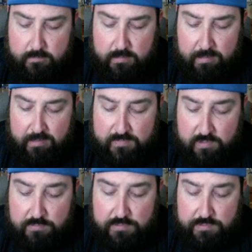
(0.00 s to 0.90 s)
amount of
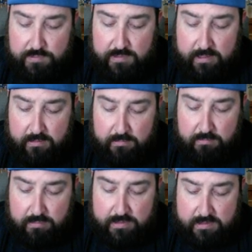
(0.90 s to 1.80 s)
sculptures you need are, are
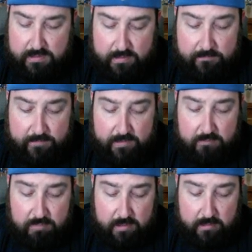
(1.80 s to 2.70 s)
pretty significant,
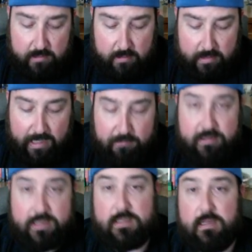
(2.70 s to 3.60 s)
but epic
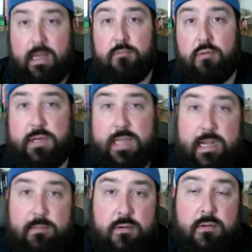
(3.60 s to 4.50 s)
is a lot more
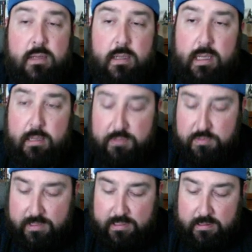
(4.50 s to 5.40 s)
attainable and
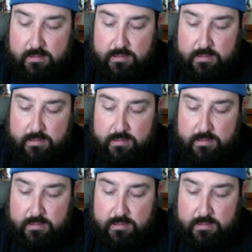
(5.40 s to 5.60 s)
between the, the